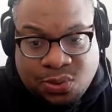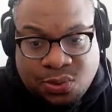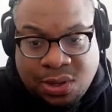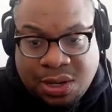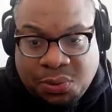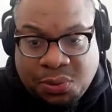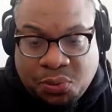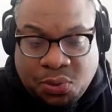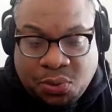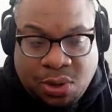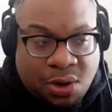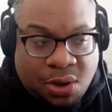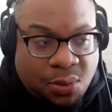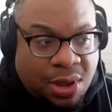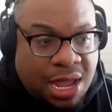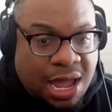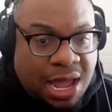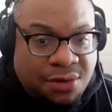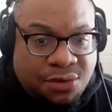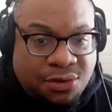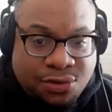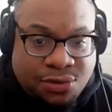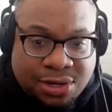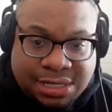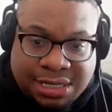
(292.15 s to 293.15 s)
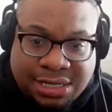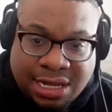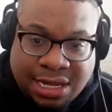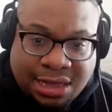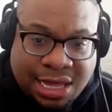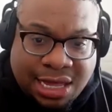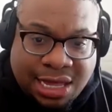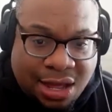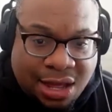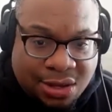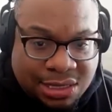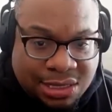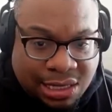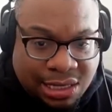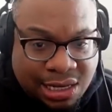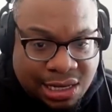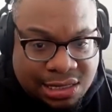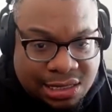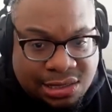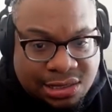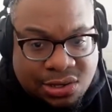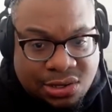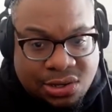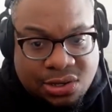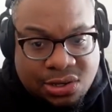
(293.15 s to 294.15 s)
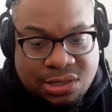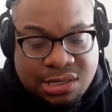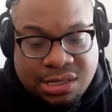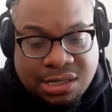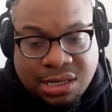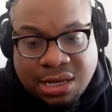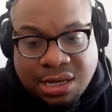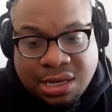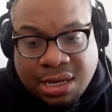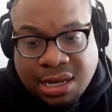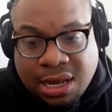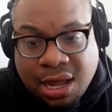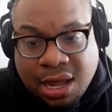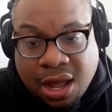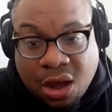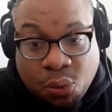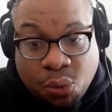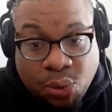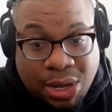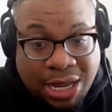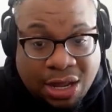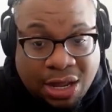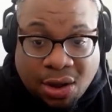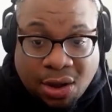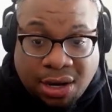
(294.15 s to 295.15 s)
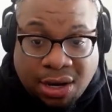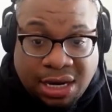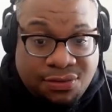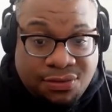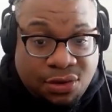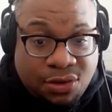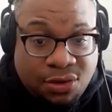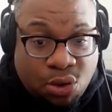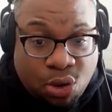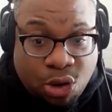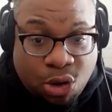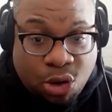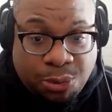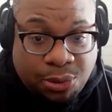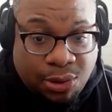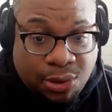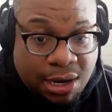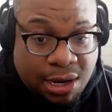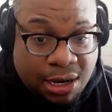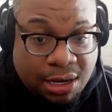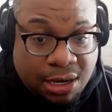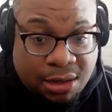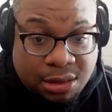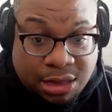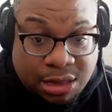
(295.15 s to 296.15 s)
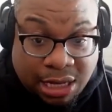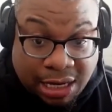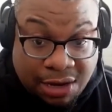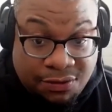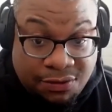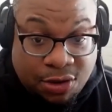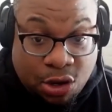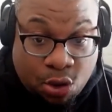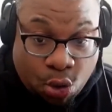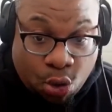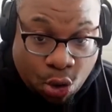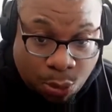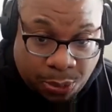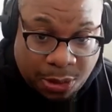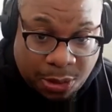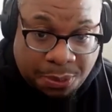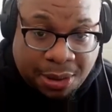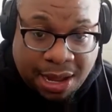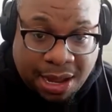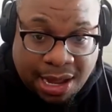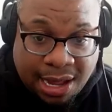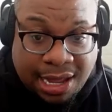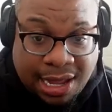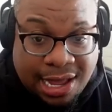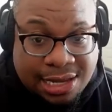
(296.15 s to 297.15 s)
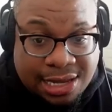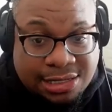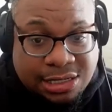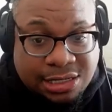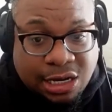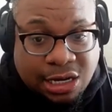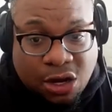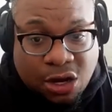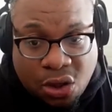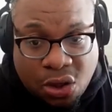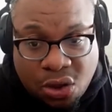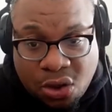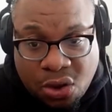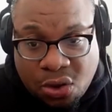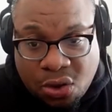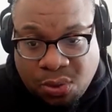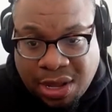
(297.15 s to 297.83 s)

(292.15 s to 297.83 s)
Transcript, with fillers: We you know we have over ten thousand listeners a week on Living Corporate, the Living Corporate podcast alone.